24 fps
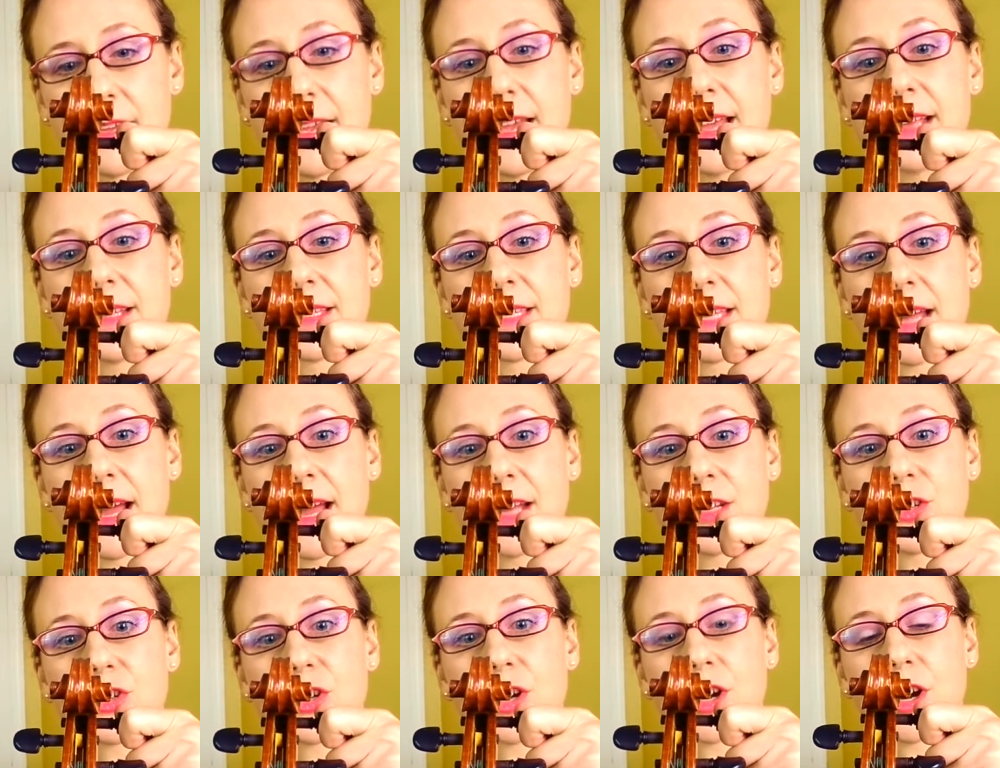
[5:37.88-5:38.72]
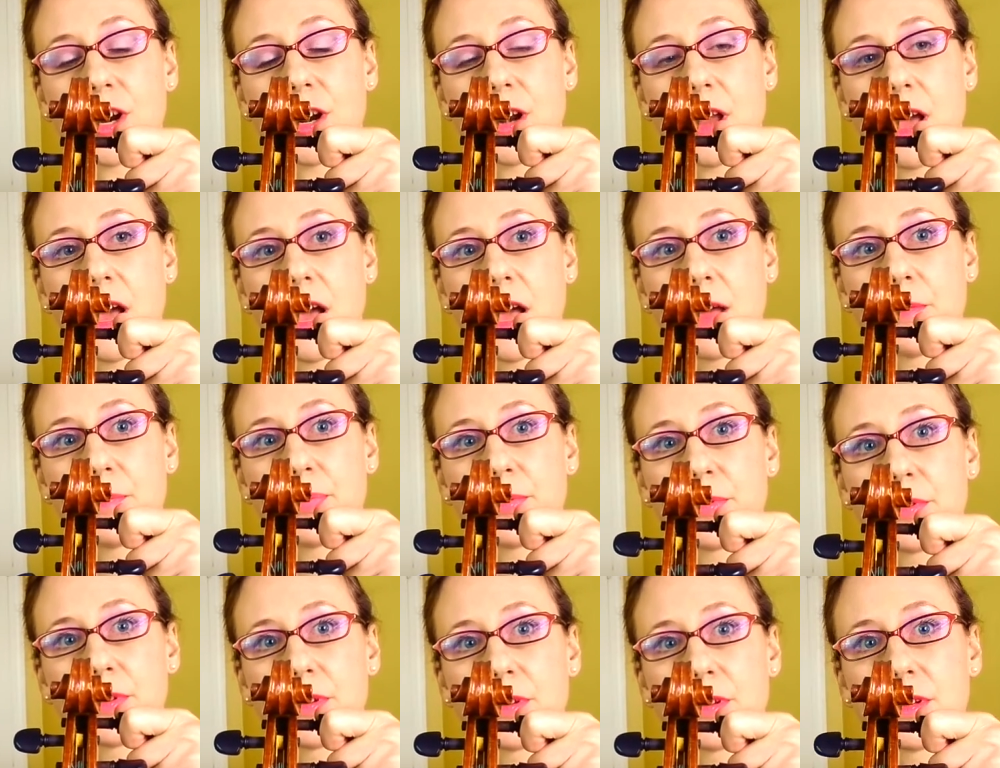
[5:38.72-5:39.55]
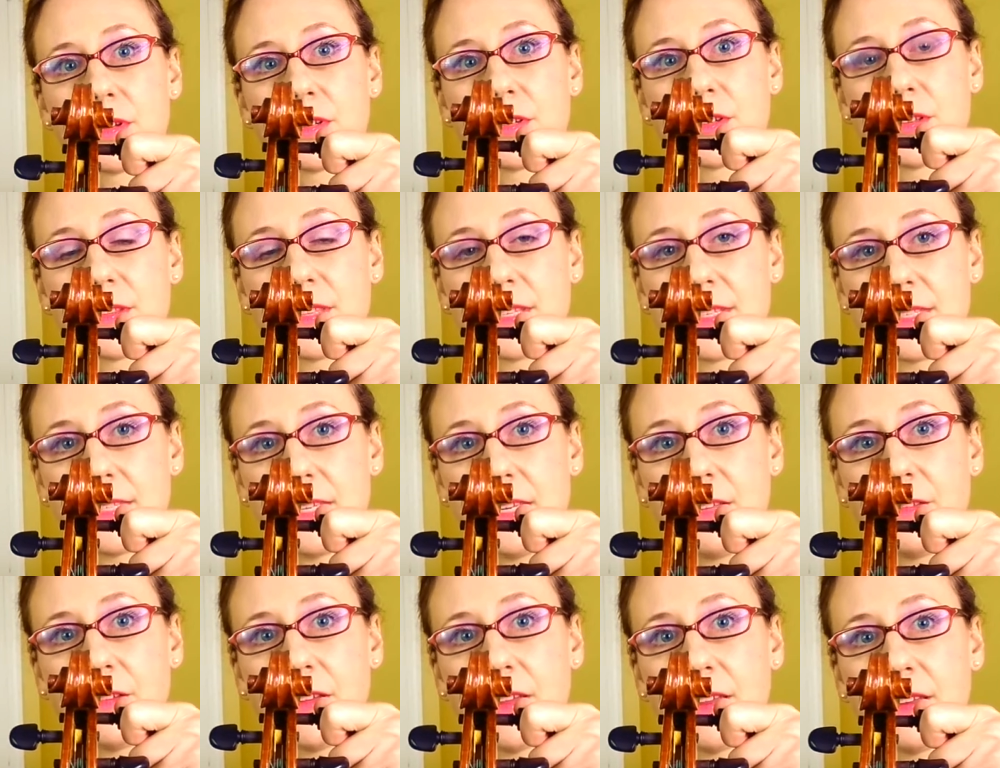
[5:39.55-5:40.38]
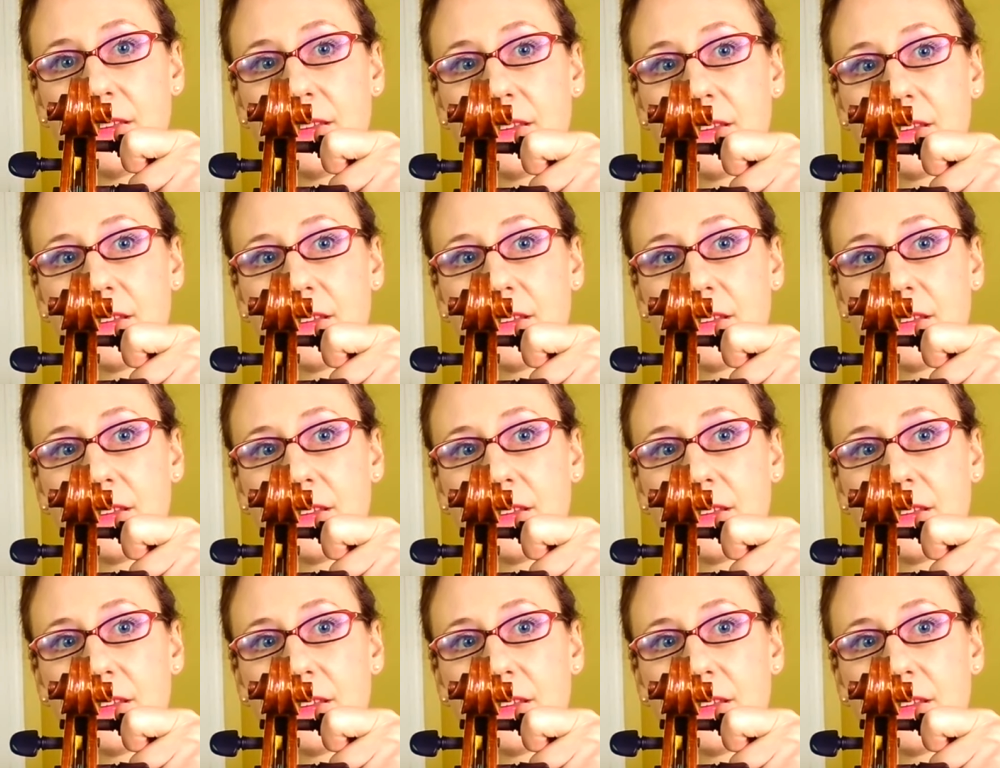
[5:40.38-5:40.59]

as I turn up to the ceiling.